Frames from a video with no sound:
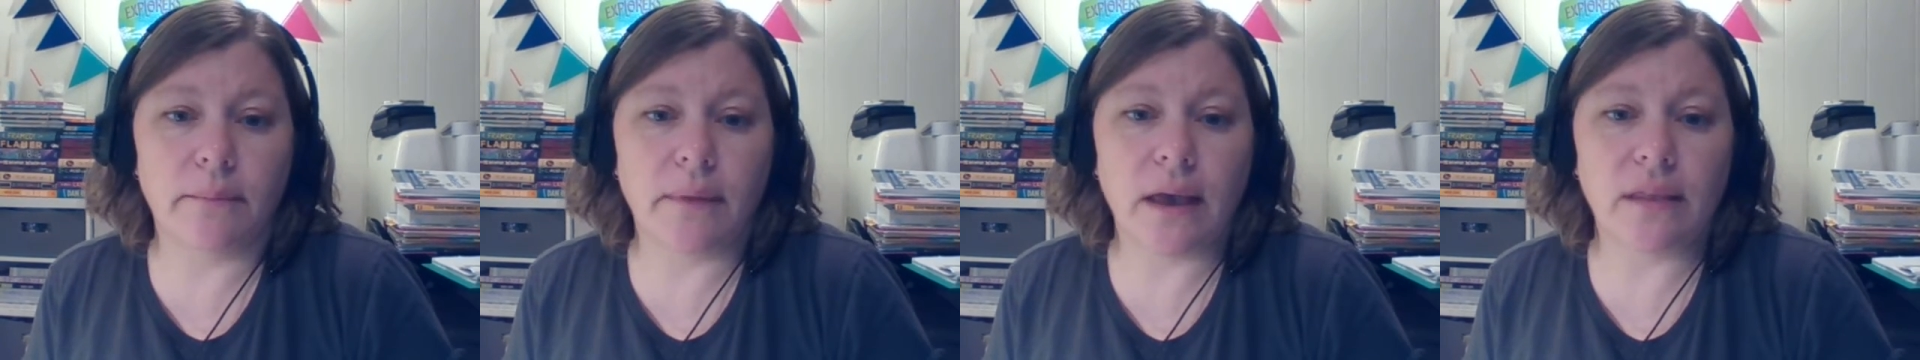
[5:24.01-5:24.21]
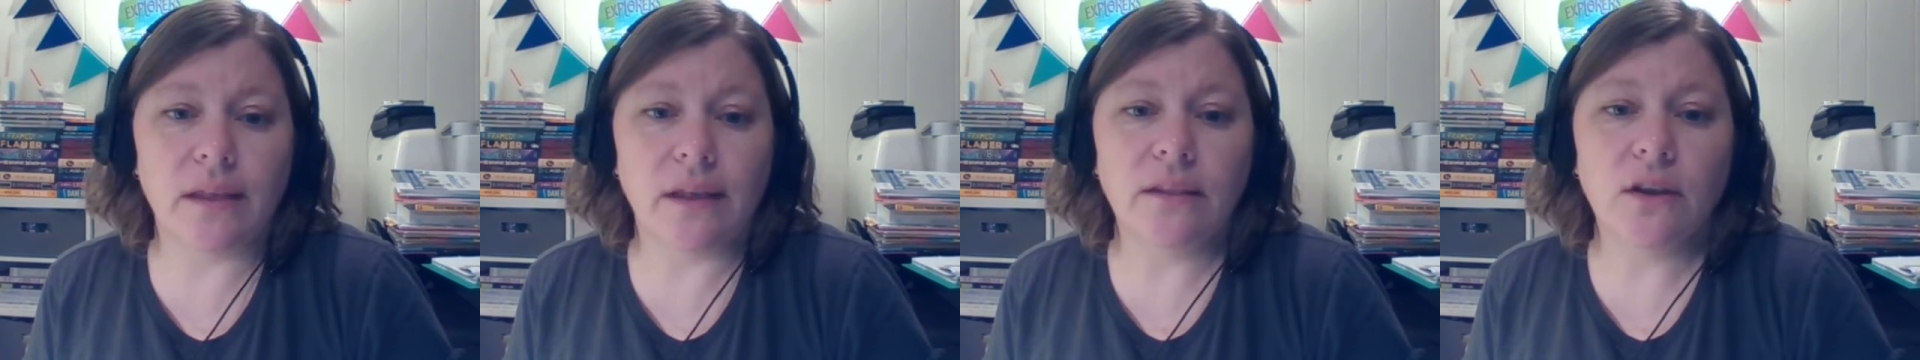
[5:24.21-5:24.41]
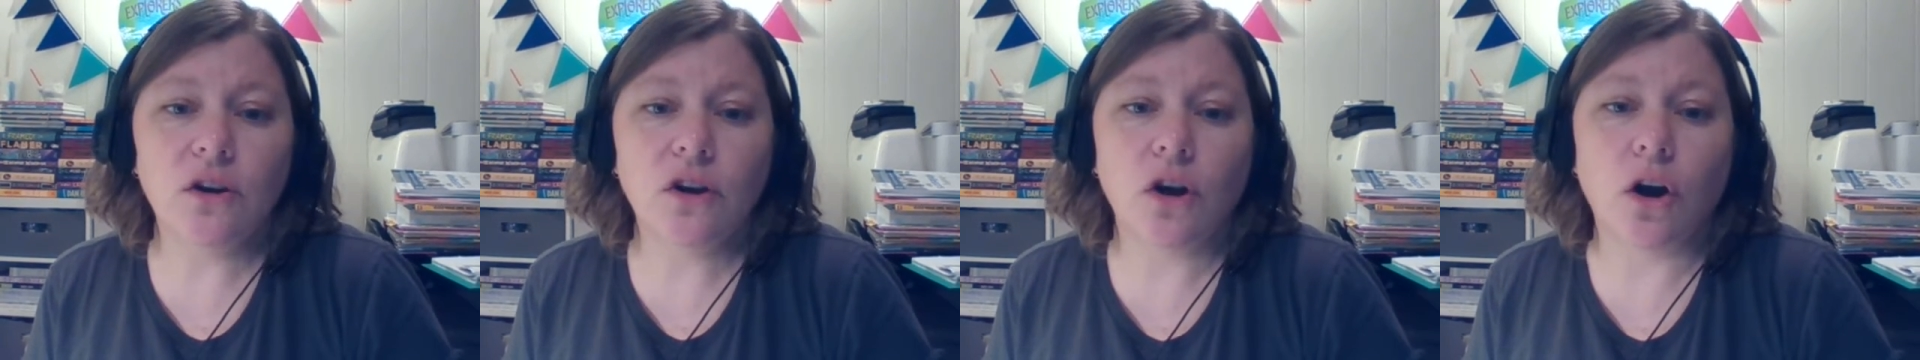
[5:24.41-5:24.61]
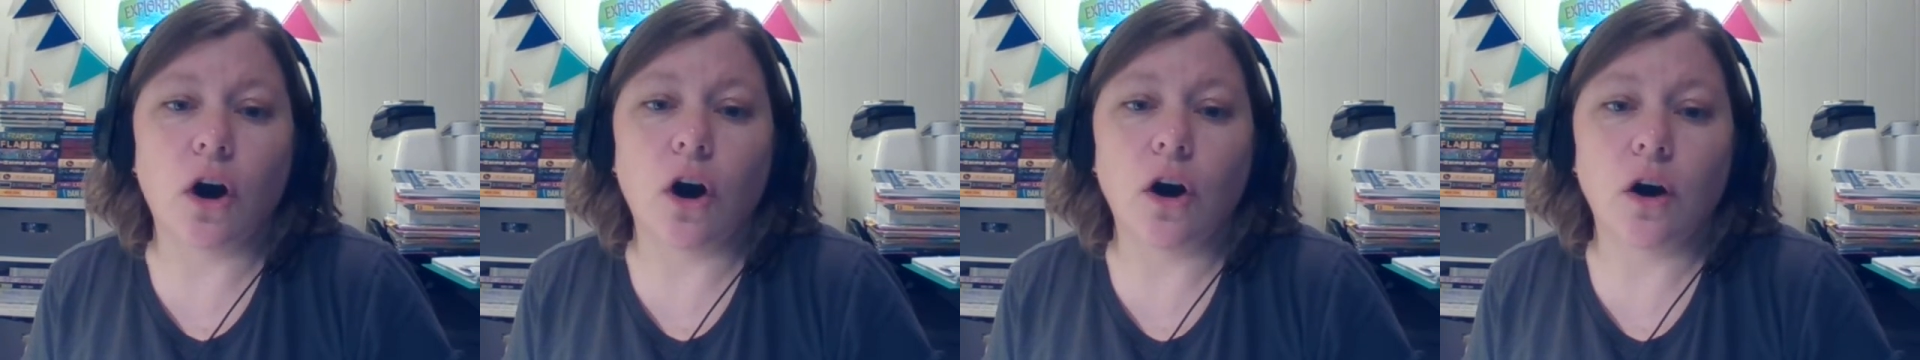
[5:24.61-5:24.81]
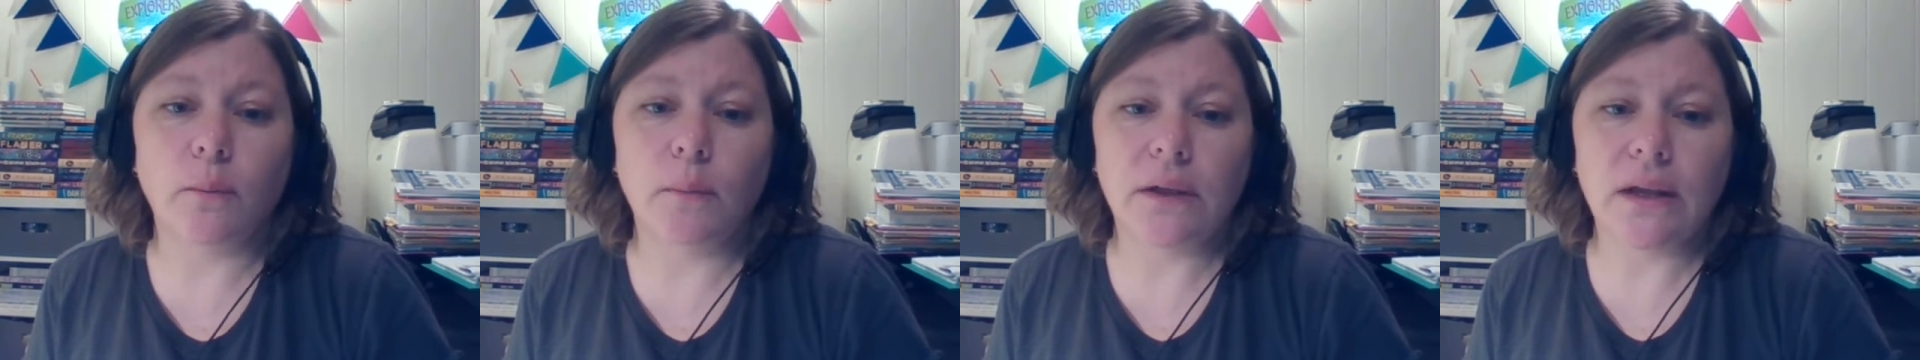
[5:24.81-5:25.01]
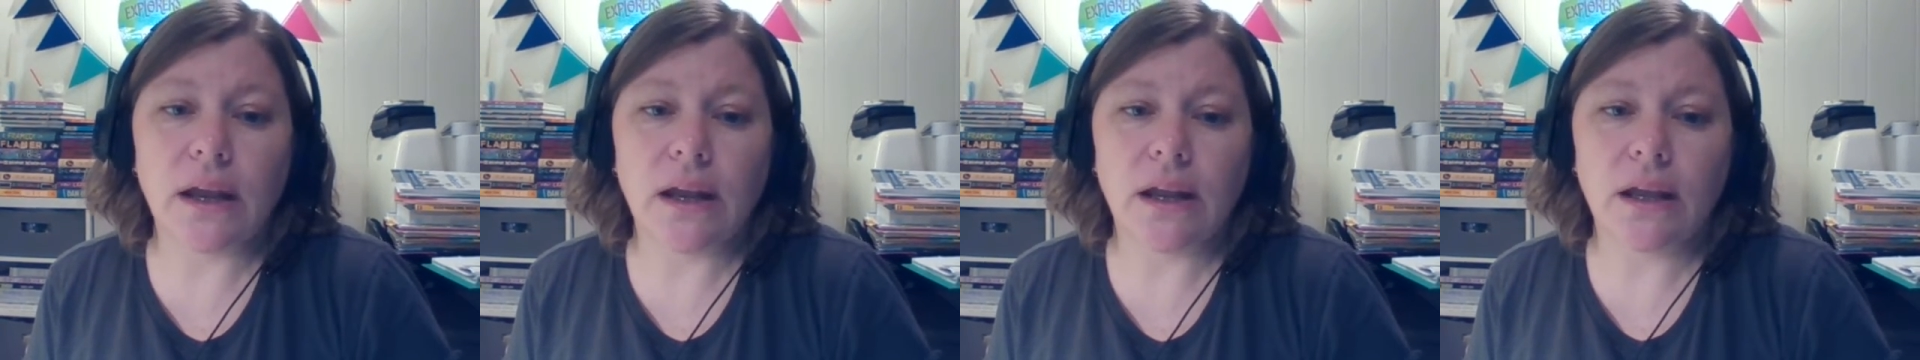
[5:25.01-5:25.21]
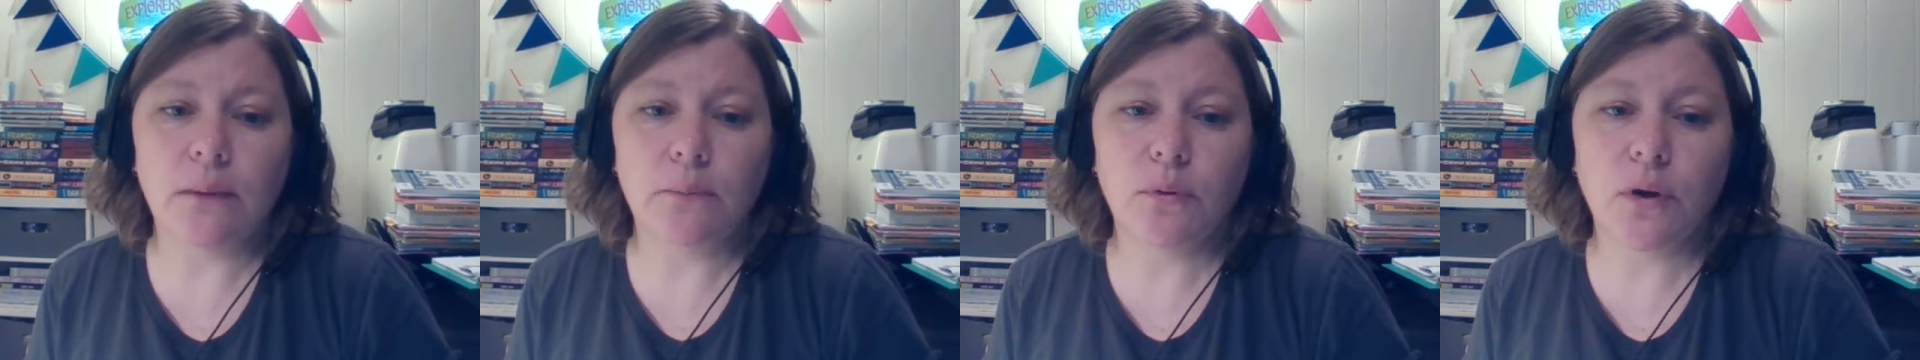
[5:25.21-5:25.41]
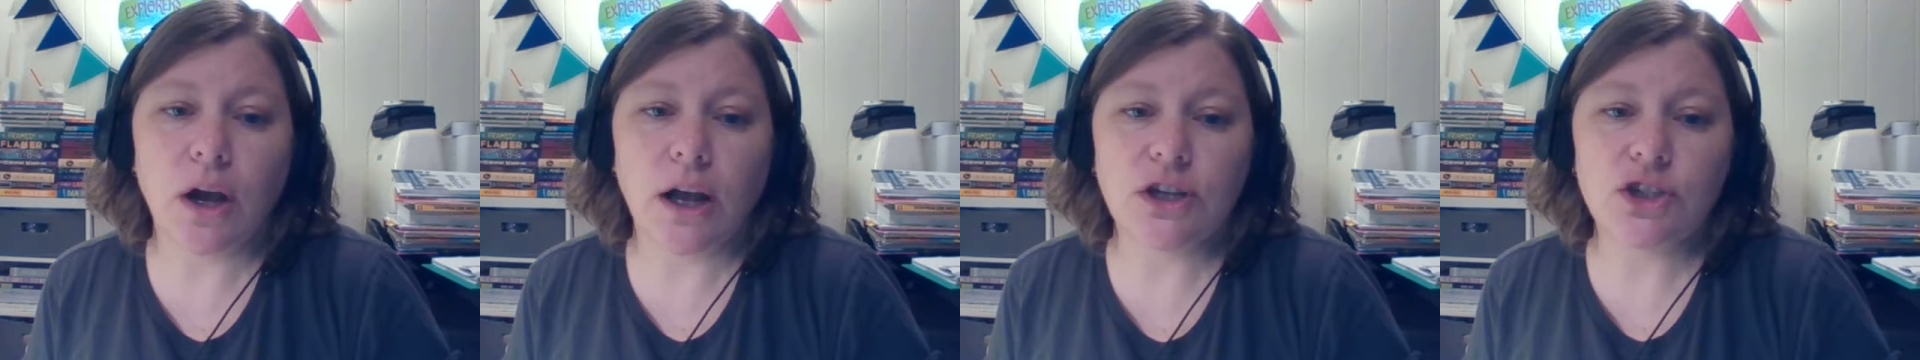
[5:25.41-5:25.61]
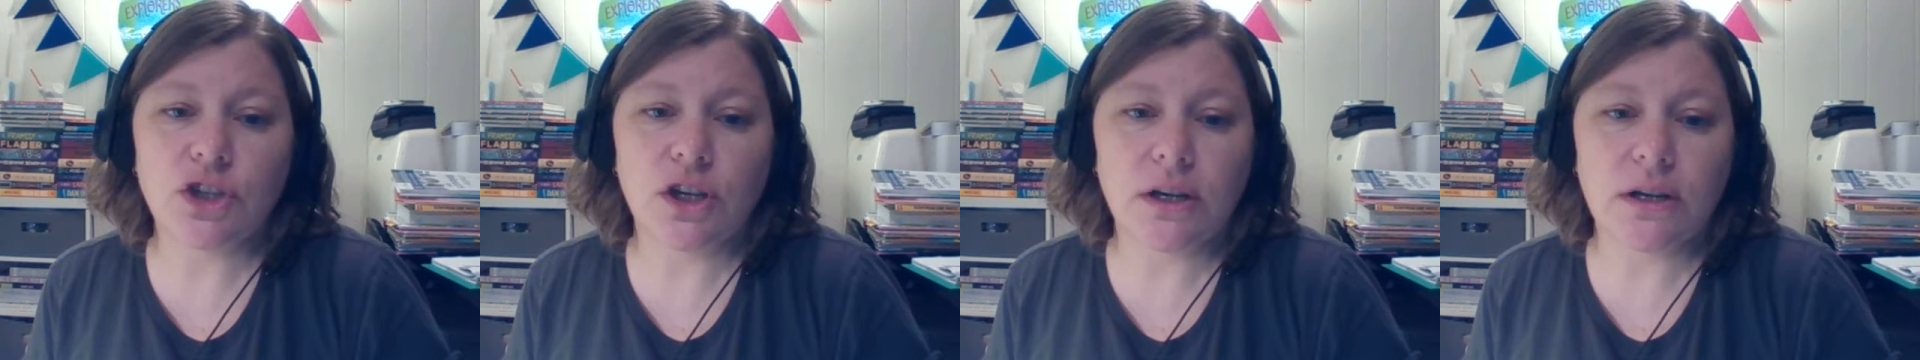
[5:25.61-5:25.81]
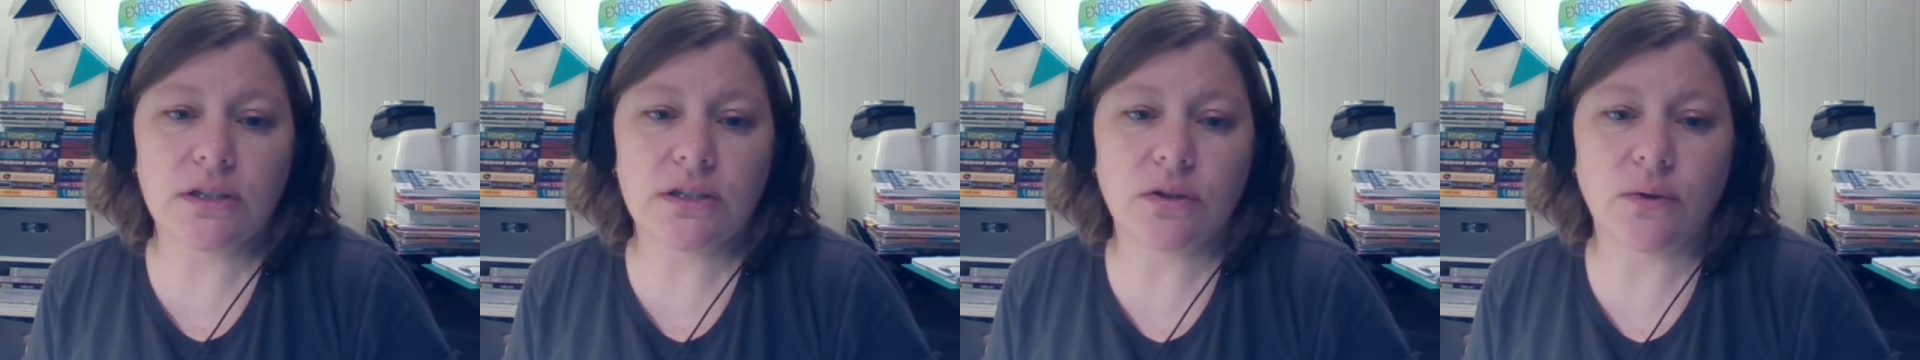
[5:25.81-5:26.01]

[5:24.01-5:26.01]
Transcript: And then their culminating project,